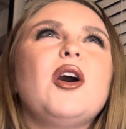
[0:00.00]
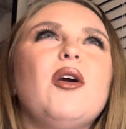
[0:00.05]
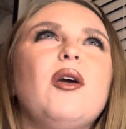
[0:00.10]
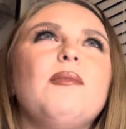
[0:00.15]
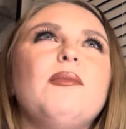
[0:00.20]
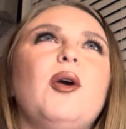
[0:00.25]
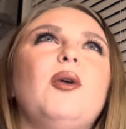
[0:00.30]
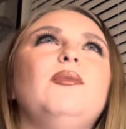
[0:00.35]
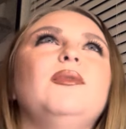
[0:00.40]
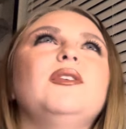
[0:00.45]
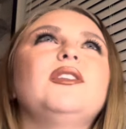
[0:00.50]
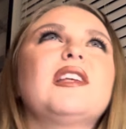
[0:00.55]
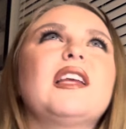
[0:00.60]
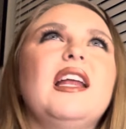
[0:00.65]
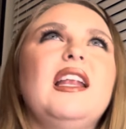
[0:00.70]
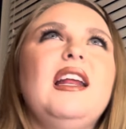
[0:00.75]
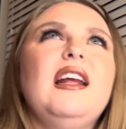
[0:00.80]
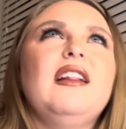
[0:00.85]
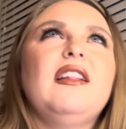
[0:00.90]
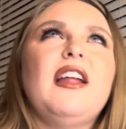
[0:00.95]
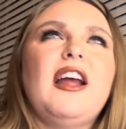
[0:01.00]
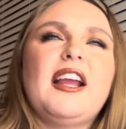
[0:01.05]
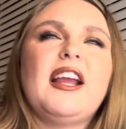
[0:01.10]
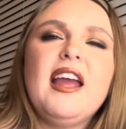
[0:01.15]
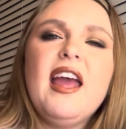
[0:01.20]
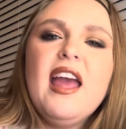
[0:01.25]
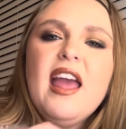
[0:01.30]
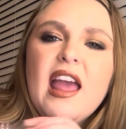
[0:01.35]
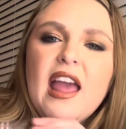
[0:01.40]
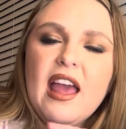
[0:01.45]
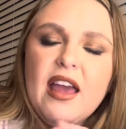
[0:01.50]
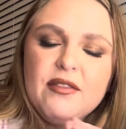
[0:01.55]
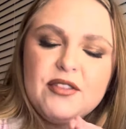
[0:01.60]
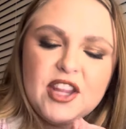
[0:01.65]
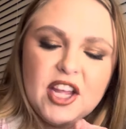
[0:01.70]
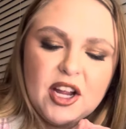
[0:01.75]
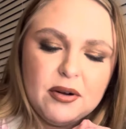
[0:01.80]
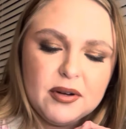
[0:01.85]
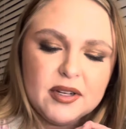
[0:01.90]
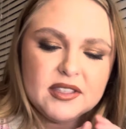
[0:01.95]
I'm almost getting, like, if
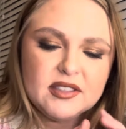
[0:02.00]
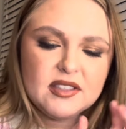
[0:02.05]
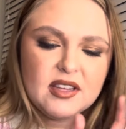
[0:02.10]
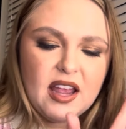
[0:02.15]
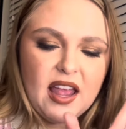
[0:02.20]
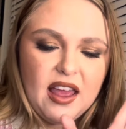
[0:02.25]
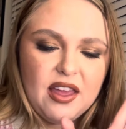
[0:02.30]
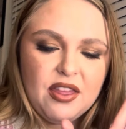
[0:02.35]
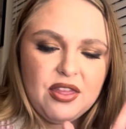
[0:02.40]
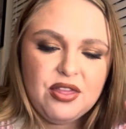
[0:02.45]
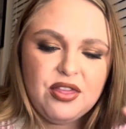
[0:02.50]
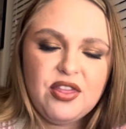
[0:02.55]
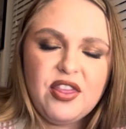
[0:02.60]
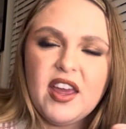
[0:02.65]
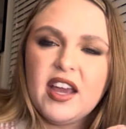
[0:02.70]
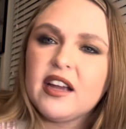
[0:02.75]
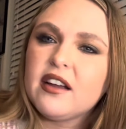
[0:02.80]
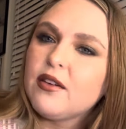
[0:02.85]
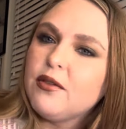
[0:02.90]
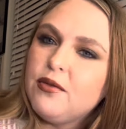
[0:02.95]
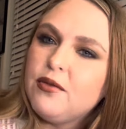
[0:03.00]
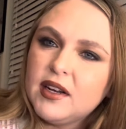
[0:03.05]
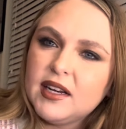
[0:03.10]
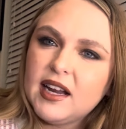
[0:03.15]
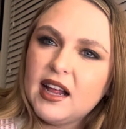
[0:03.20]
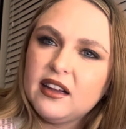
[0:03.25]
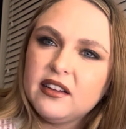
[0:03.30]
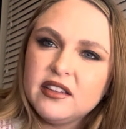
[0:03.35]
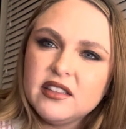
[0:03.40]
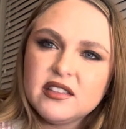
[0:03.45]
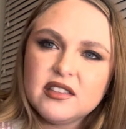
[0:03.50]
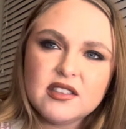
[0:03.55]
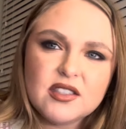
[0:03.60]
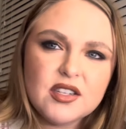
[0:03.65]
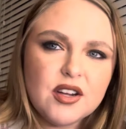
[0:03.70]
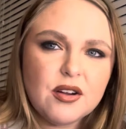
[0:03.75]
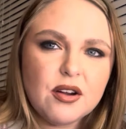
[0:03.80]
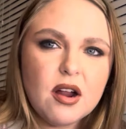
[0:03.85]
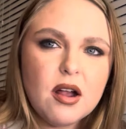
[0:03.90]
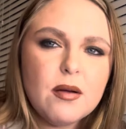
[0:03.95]
there was a thick vanilla
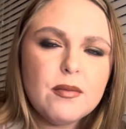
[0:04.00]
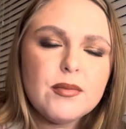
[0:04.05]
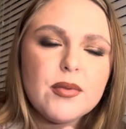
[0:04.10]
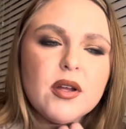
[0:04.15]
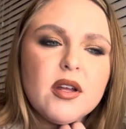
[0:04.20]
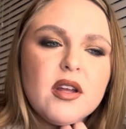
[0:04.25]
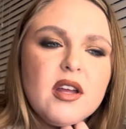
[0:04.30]
syrup